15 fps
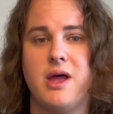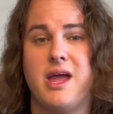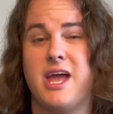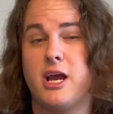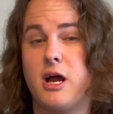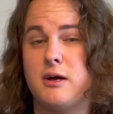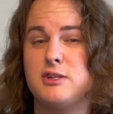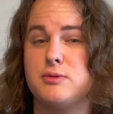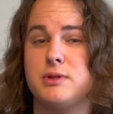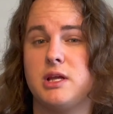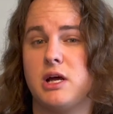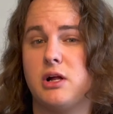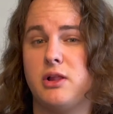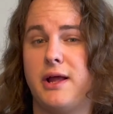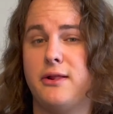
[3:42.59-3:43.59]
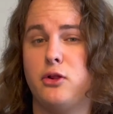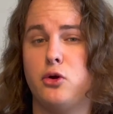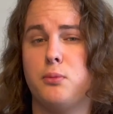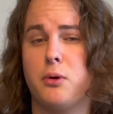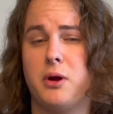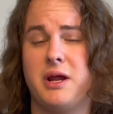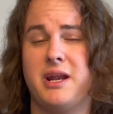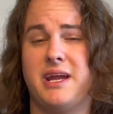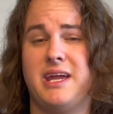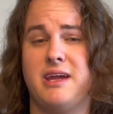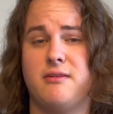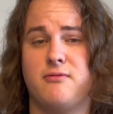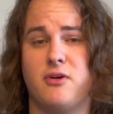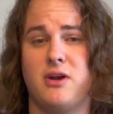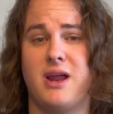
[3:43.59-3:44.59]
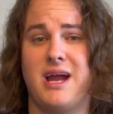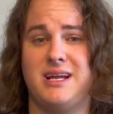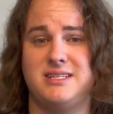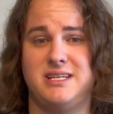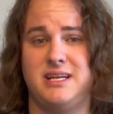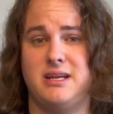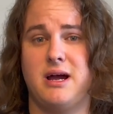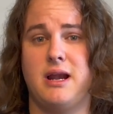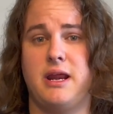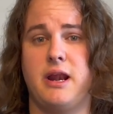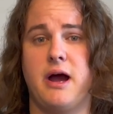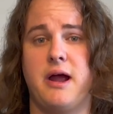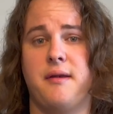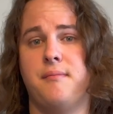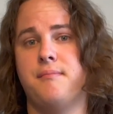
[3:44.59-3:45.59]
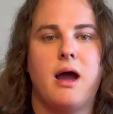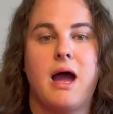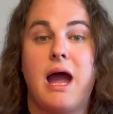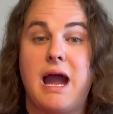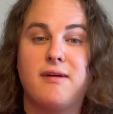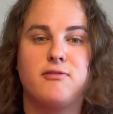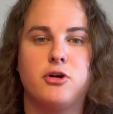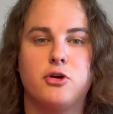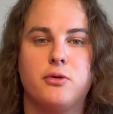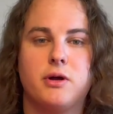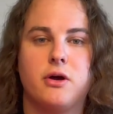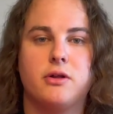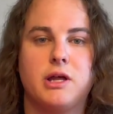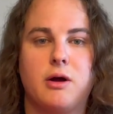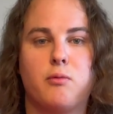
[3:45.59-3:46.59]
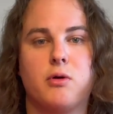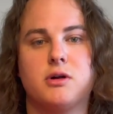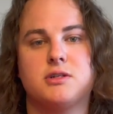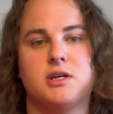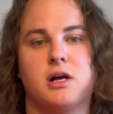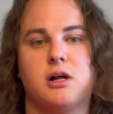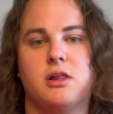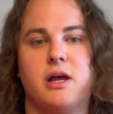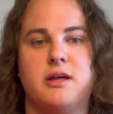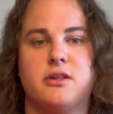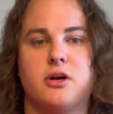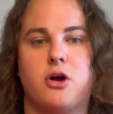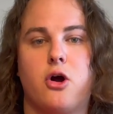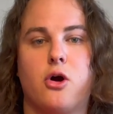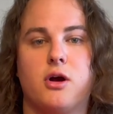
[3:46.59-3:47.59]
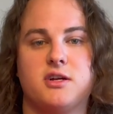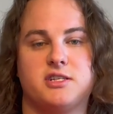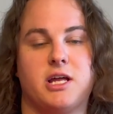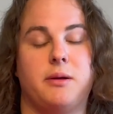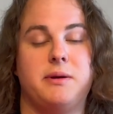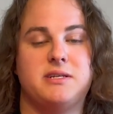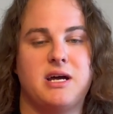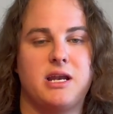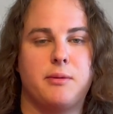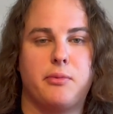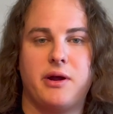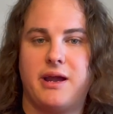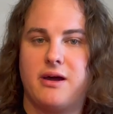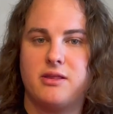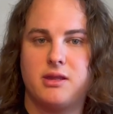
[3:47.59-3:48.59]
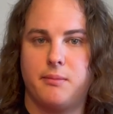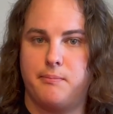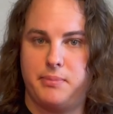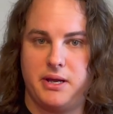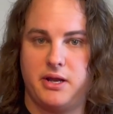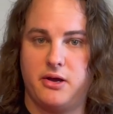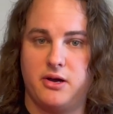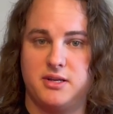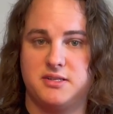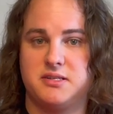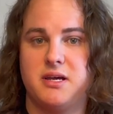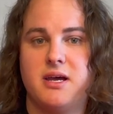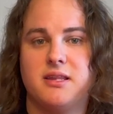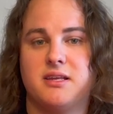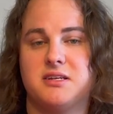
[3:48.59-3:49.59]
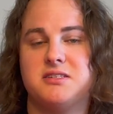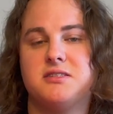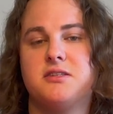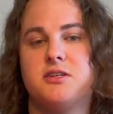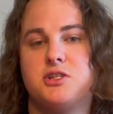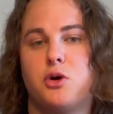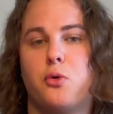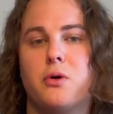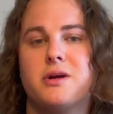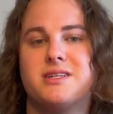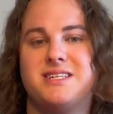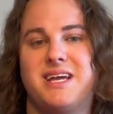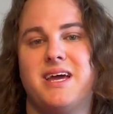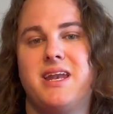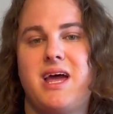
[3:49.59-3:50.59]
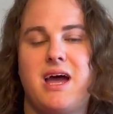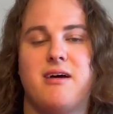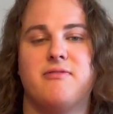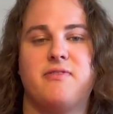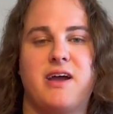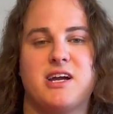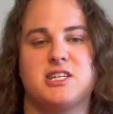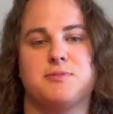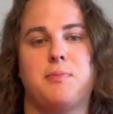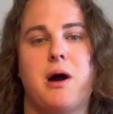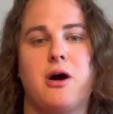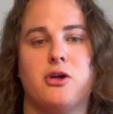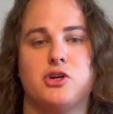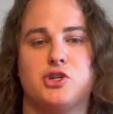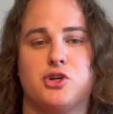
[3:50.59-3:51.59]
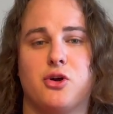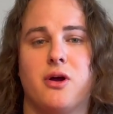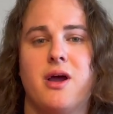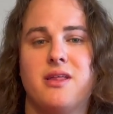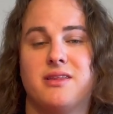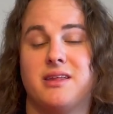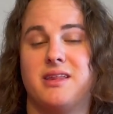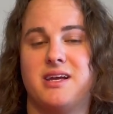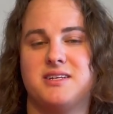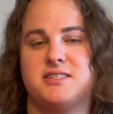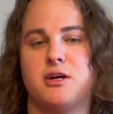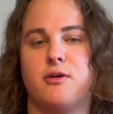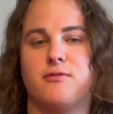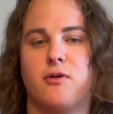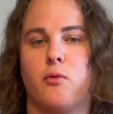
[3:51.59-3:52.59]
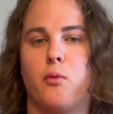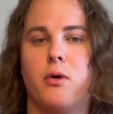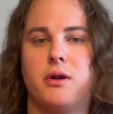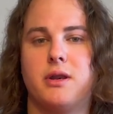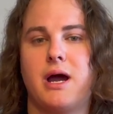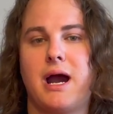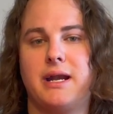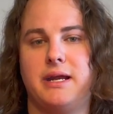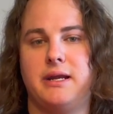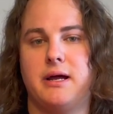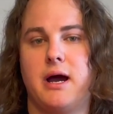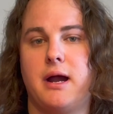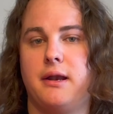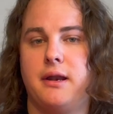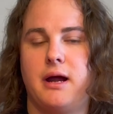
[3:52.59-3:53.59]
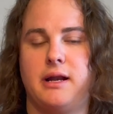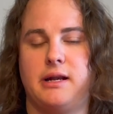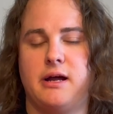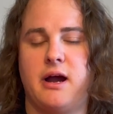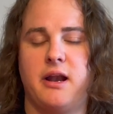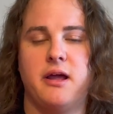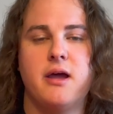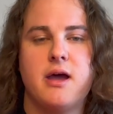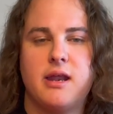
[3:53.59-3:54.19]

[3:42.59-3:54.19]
It comes with the clay luber in a kit for $19.99. After doing all that work to clay the car, it's going to be time to break out the big guns. This is the Torque 10 FX polisher that they sell for $199.99.